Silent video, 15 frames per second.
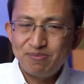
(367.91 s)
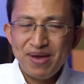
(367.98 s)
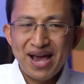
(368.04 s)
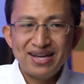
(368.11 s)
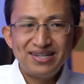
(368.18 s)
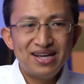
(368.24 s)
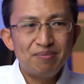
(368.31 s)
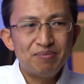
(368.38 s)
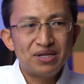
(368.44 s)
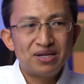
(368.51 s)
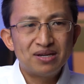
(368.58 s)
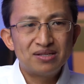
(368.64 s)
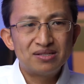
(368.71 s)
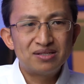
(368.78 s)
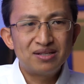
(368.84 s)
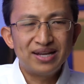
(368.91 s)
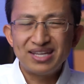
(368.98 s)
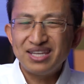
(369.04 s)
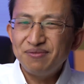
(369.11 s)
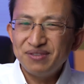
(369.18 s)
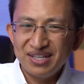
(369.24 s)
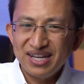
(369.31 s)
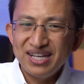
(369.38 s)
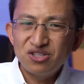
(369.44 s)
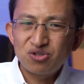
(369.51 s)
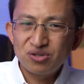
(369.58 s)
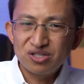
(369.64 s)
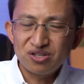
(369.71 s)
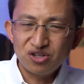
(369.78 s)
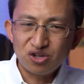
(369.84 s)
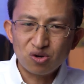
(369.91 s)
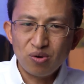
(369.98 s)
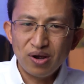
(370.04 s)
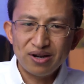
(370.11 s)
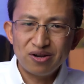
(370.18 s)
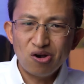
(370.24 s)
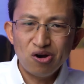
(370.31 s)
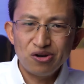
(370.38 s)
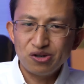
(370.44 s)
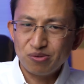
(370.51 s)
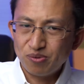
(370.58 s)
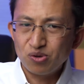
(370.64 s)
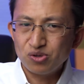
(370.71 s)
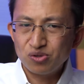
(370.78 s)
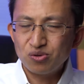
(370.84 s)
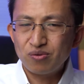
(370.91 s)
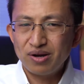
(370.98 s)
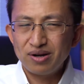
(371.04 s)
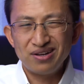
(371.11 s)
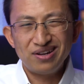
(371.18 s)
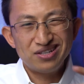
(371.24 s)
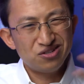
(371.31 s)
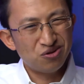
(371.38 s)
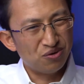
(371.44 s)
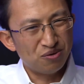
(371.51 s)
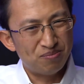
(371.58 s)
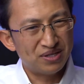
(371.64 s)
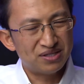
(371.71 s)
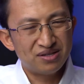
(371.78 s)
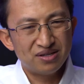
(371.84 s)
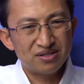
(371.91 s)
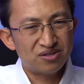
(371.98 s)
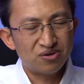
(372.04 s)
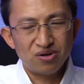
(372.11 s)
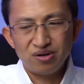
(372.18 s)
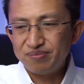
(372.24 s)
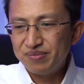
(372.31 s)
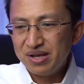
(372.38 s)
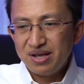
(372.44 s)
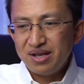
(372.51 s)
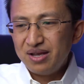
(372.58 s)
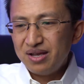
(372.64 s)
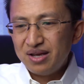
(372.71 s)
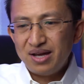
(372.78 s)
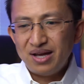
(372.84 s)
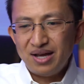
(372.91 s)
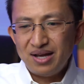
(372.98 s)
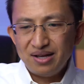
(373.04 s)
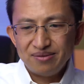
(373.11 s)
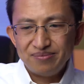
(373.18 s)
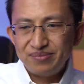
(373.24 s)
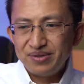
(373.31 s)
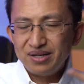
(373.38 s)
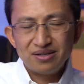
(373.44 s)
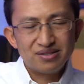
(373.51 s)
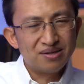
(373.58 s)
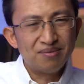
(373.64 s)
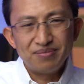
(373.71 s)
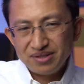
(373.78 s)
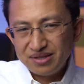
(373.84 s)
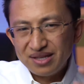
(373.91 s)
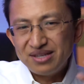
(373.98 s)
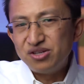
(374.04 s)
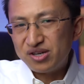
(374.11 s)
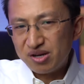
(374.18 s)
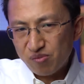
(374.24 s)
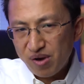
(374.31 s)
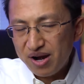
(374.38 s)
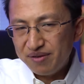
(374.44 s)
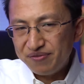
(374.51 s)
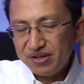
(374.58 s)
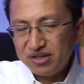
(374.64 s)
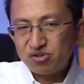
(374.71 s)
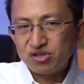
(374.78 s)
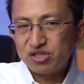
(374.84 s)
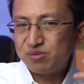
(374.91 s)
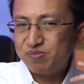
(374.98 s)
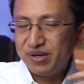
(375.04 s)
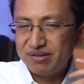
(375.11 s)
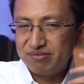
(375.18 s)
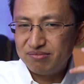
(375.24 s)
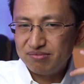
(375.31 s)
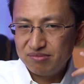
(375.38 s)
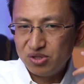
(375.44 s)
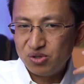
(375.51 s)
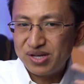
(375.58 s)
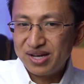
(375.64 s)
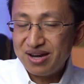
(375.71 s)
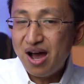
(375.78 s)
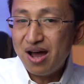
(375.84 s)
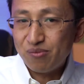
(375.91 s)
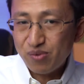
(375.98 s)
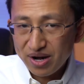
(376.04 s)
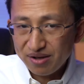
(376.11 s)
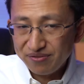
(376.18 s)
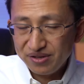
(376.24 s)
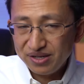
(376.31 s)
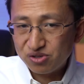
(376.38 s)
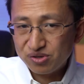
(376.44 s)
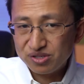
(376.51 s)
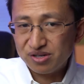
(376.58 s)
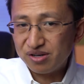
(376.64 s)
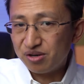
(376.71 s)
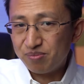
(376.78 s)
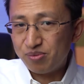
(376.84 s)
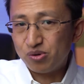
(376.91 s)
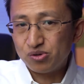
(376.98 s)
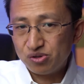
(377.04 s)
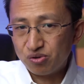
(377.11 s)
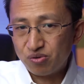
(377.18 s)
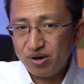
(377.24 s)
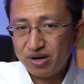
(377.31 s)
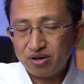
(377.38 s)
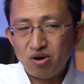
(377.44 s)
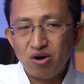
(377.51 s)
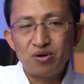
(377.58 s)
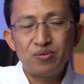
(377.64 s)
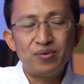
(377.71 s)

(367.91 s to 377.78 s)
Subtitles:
bad debt because like even the interest on your credit card, your personal credit, unless you own a business or something, then you can write off the interest, but you cannot write off the interest on your personal credit card,